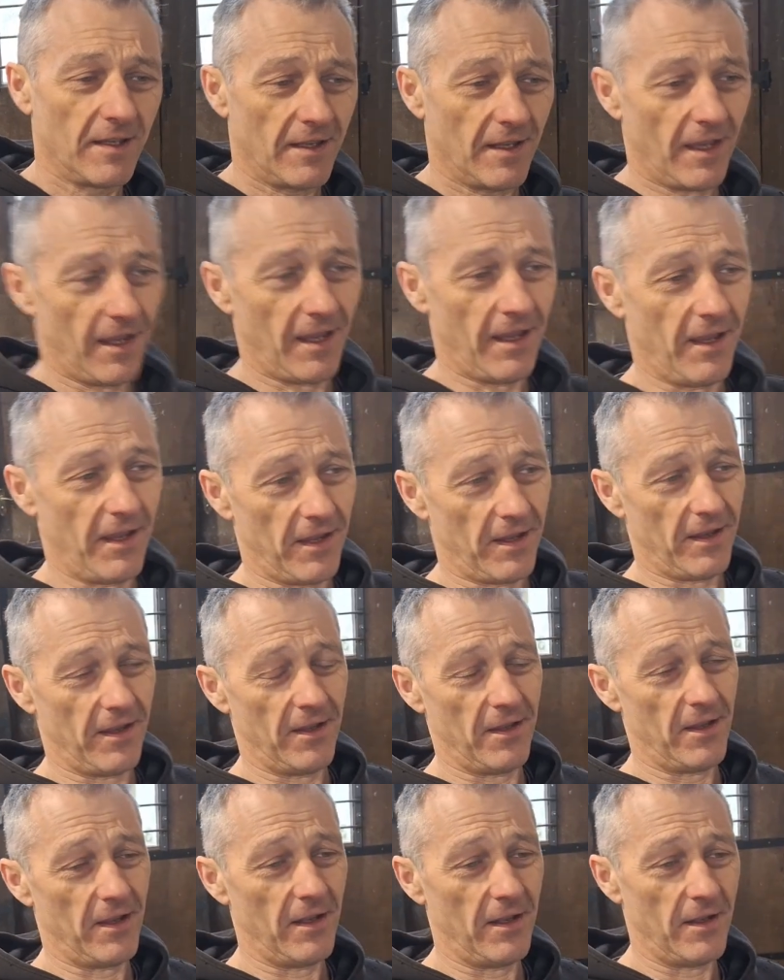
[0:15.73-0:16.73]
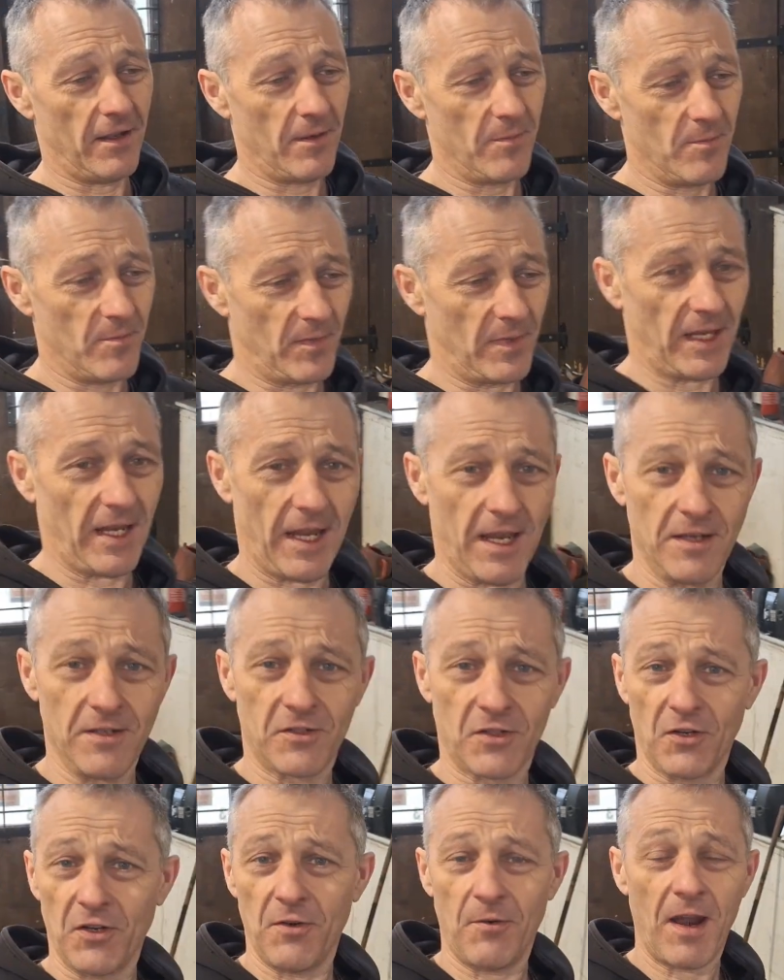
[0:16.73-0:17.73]
in
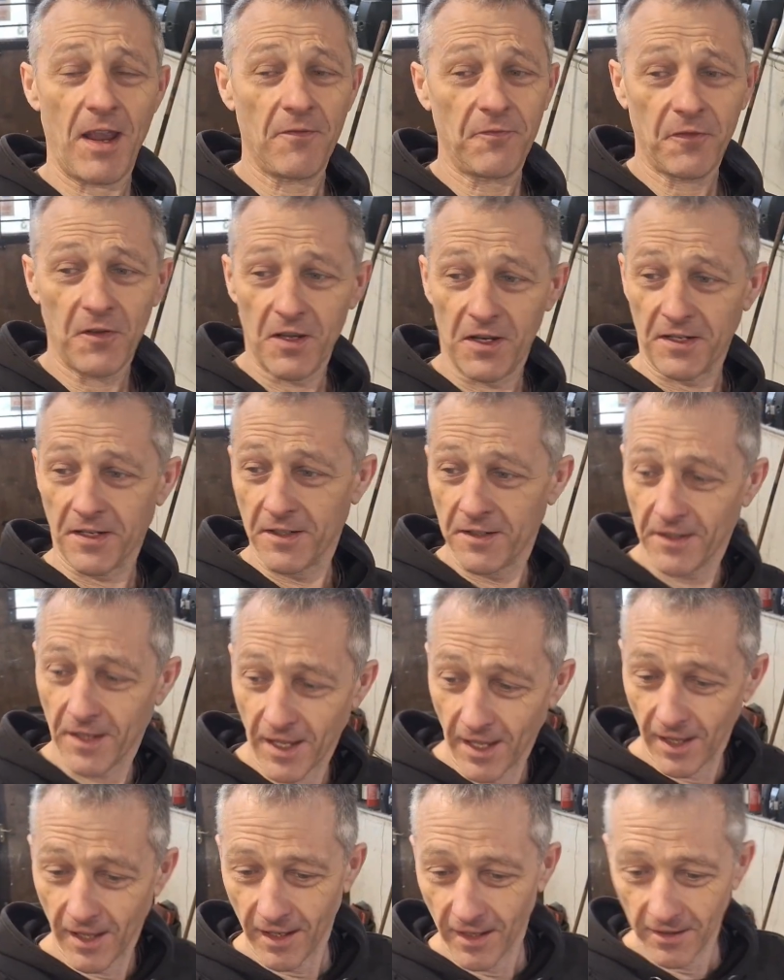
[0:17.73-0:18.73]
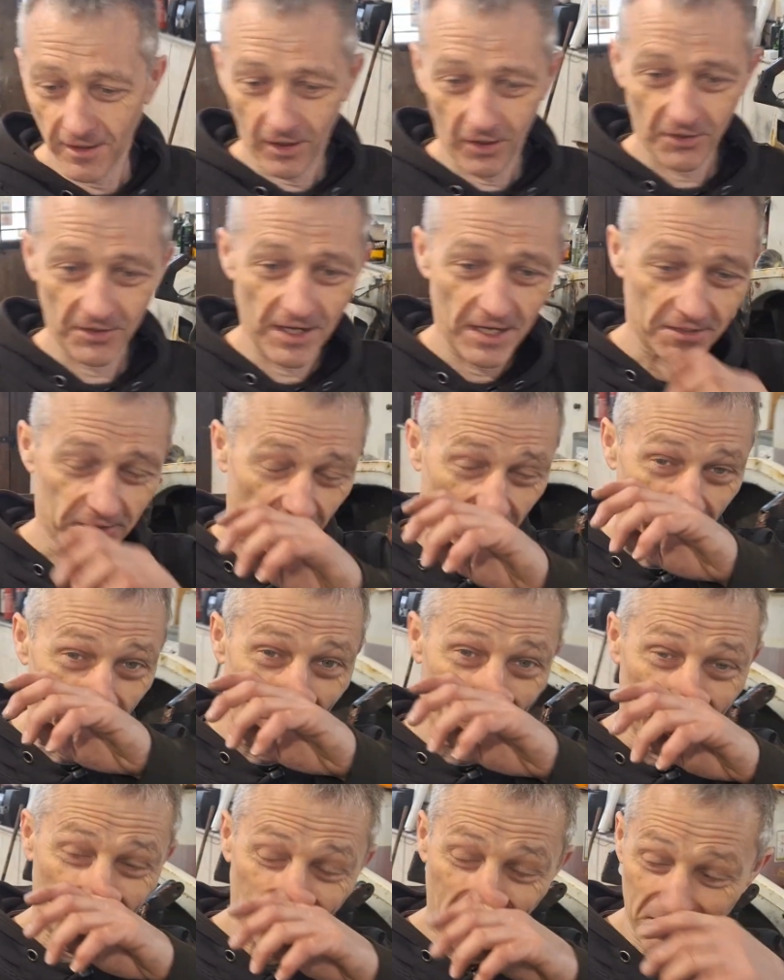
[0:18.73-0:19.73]
sunny Retford, or near sunny
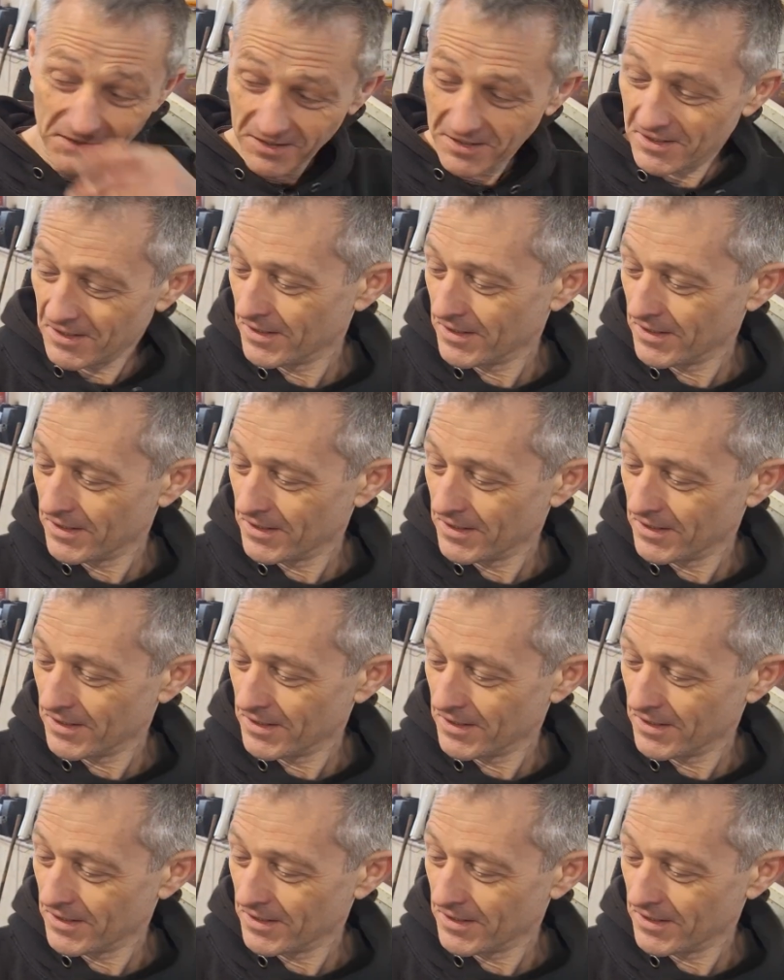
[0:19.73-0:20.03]
Retford.